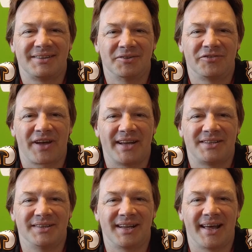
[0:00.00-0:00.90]
Don't
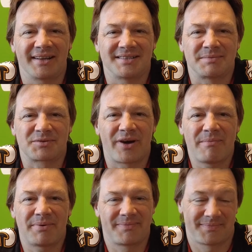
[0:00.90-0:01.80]
forget to hit like and
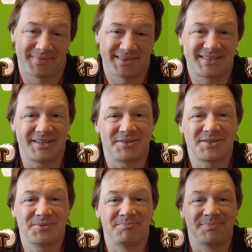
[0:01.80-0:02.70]
subscribe. See you
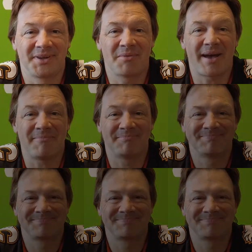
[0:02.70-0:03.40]
soon. Goodbye.